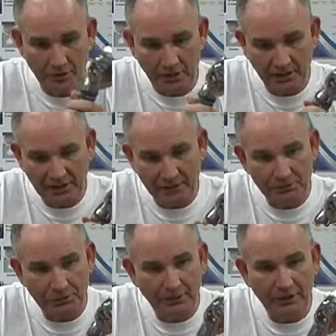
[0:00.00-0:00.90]
and it comes
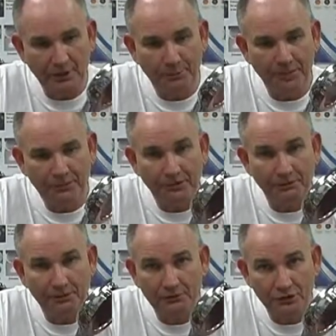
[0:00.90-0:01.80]
through here, it picks up
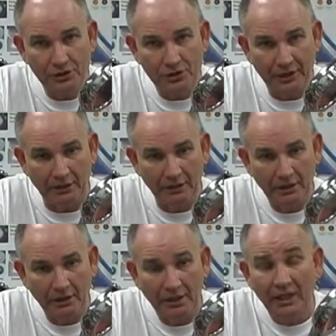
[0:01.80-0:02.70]
the gel.
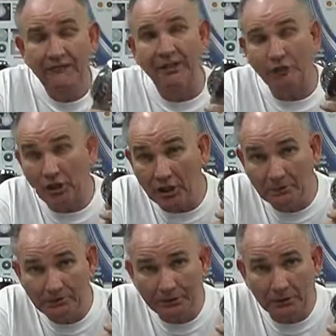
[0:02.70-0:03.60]
If you have a
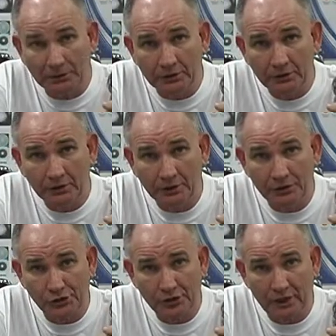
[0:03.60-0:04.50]
carbon filter on
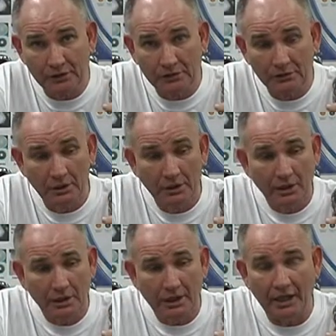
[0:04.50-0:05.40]
your shower,
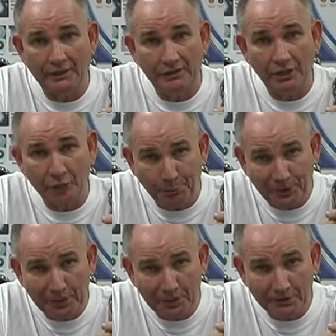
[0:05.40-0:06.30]
guys, it'll
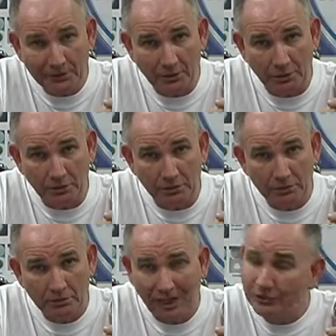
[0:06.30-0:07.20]
pick it up cold.
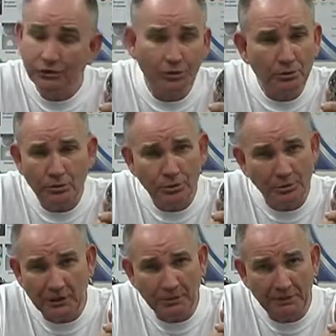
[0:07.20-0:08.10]
I just don't know too
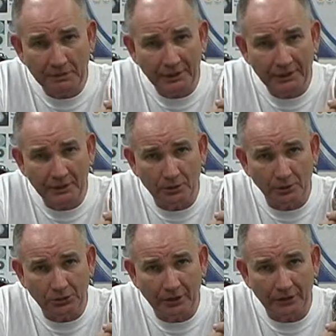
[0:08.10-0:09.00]
many people taking cold
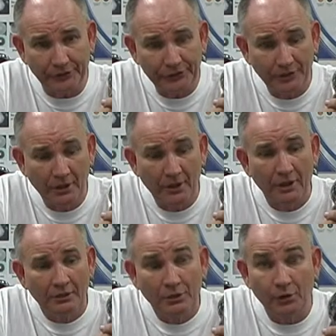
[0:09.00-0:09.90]
showers.
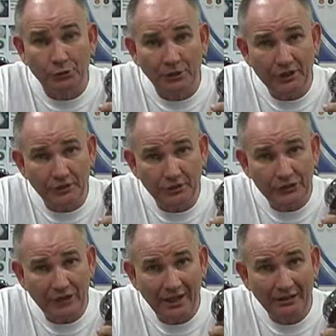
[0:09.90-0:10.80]
Because when it turns
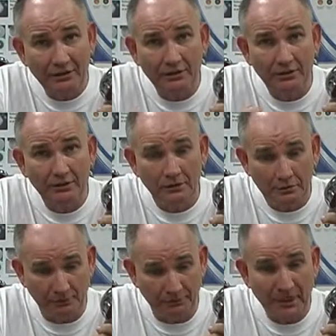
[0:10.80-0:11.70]
hot,
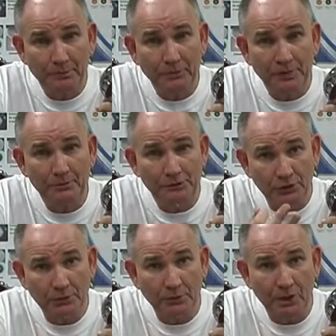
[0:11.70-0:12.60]
the vapor comes
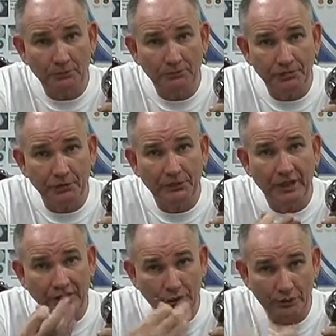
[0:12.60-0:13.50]
through the carbon filter and you